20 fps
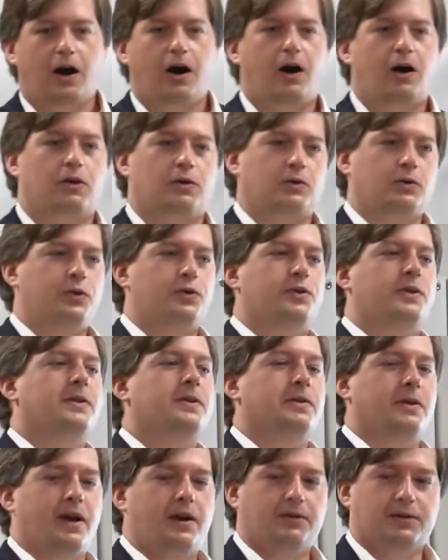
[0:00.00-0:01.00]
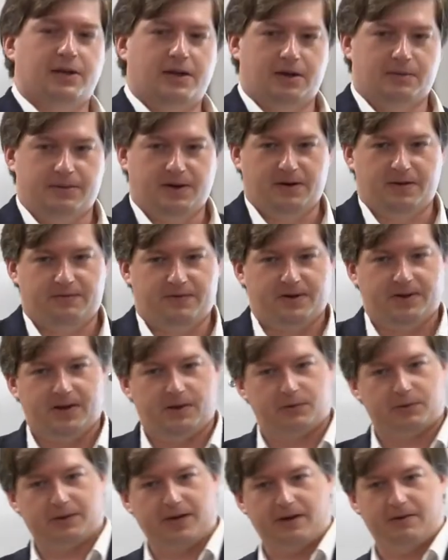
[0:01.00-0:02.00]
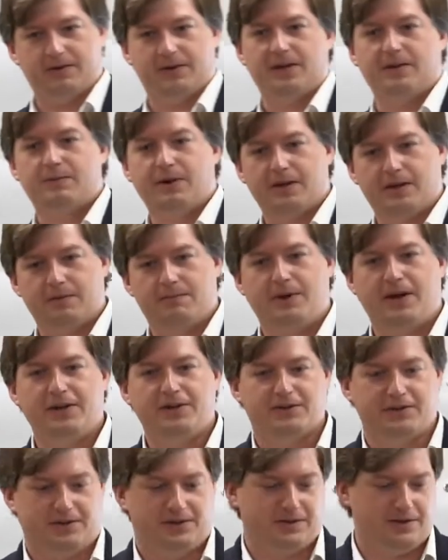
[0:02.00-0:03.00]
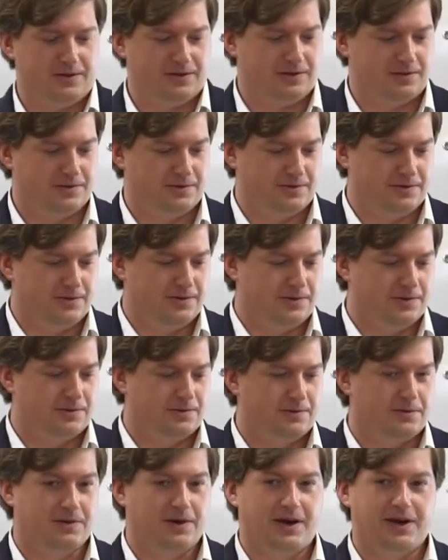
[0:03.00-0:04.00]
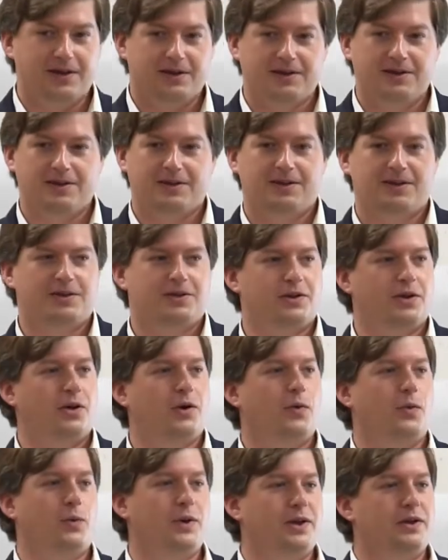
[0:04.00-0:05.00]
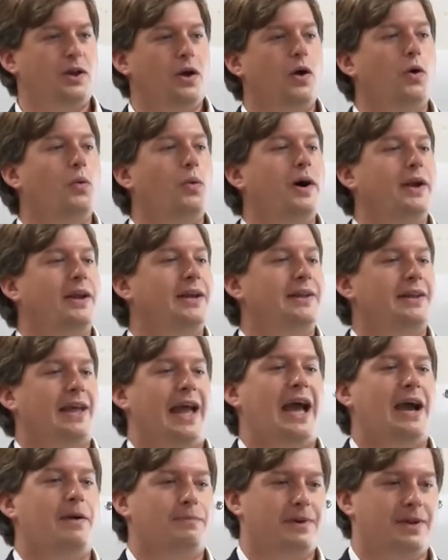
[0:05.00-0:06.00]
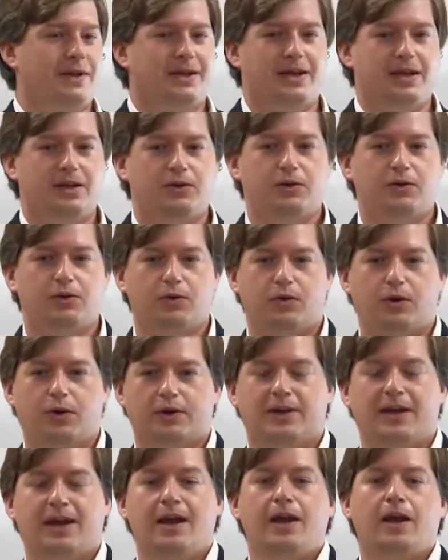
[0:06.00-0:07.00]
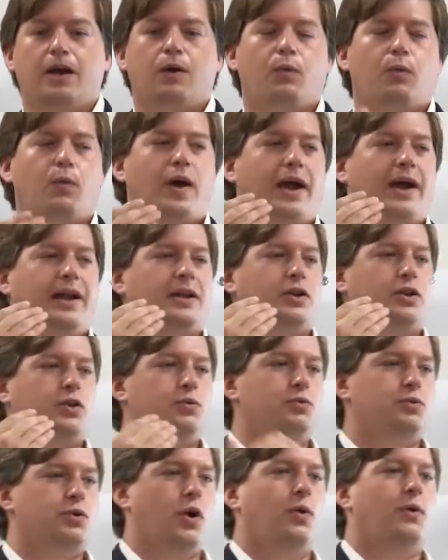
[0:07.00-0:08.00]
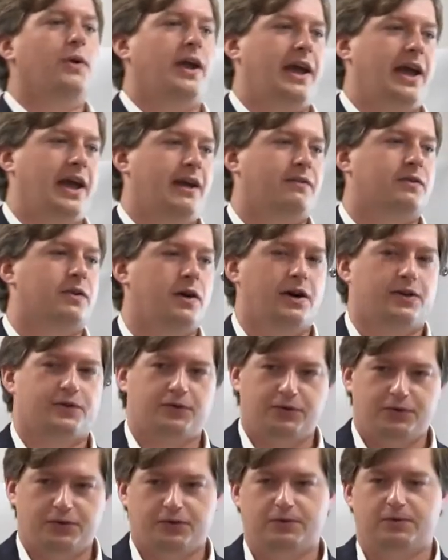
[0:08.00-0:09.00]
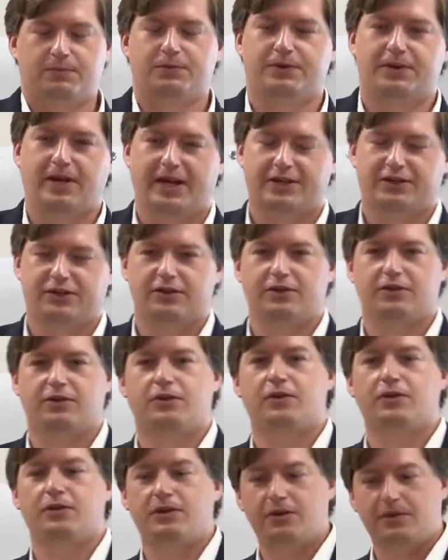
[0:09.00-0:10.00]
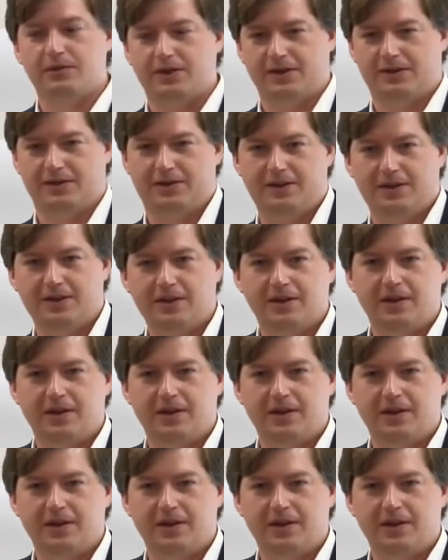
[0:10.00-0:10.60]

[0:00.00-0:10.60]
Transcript: are losing their health care benefits that were guaranteed by their pensions, right? So we know what is happening in New York when you don't have constitutional protections to unions.